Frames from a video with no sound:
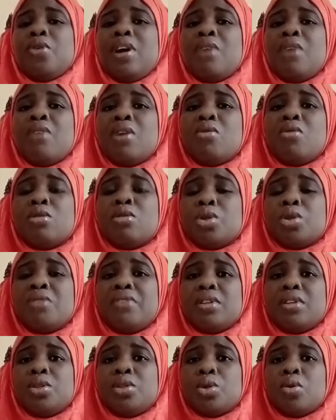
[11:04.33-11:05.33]
aquaculture
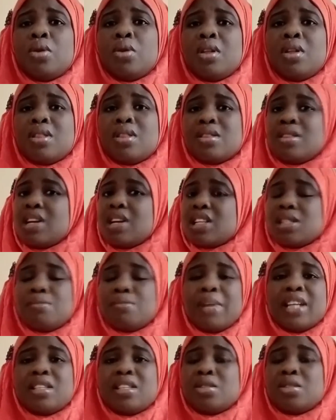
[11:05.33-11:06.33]
venture. That
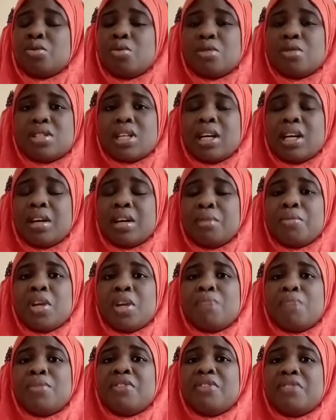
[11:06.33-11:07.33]
might not
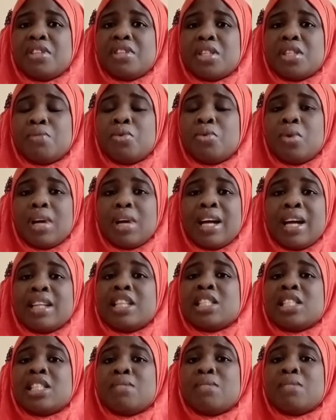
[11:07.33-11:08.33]
be feasible, and
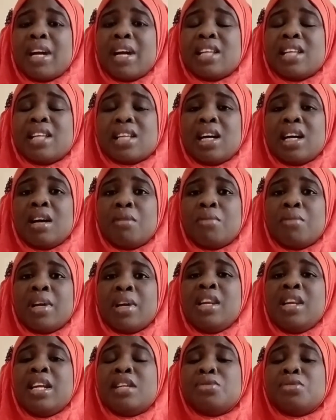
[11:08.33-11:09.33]
it might
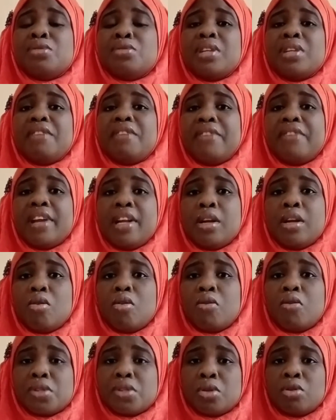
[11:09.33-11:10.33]
lead to the failure
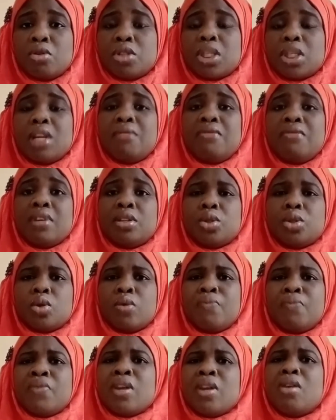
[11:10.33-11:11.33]
of such a venture.
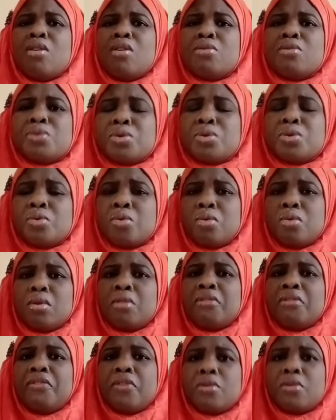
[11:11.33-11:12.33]
Also,
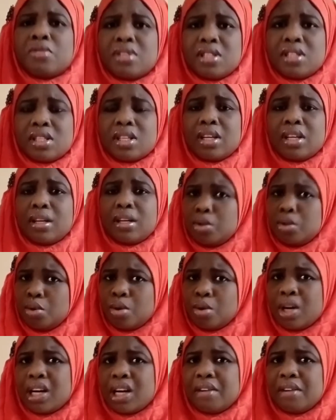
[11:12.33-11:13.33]
funds. Do
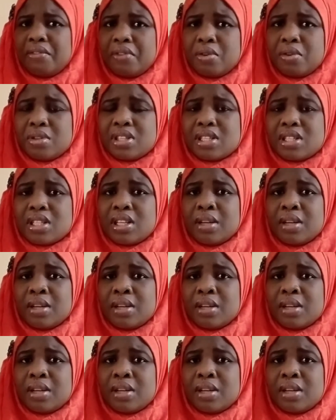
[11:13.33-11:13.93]
you have funds